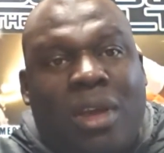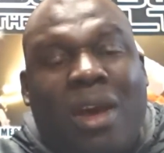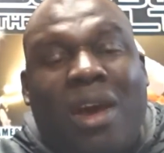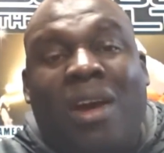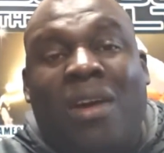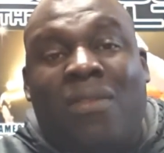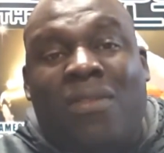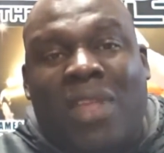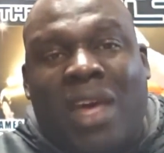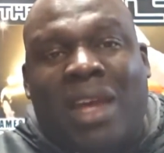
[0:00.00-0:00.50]

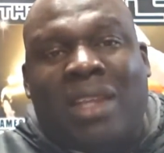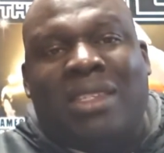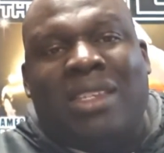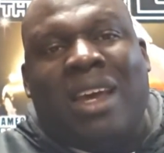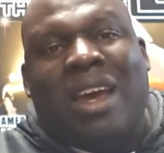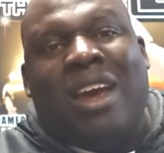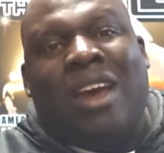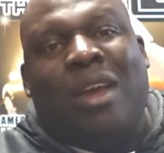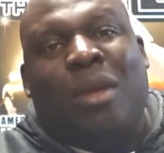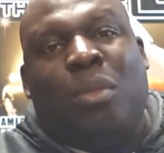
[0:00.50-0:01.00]
of that
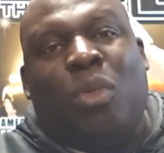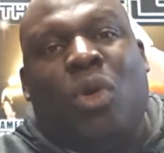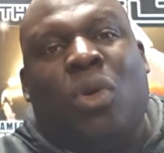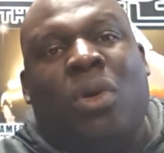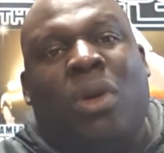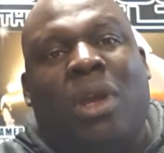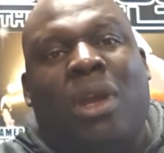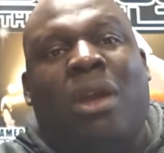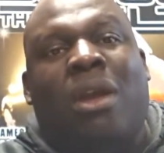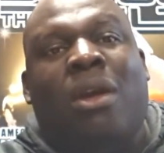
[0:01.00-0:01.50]
time
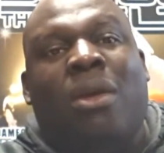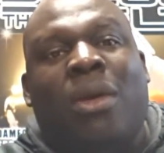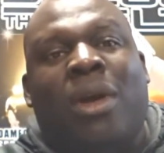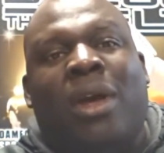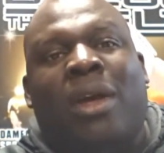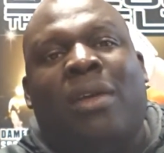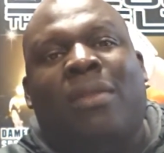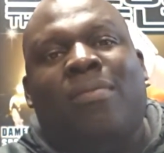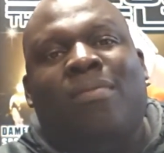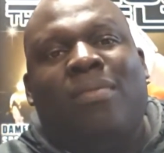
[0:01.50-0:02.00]
or
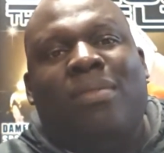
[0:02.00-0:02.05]
era.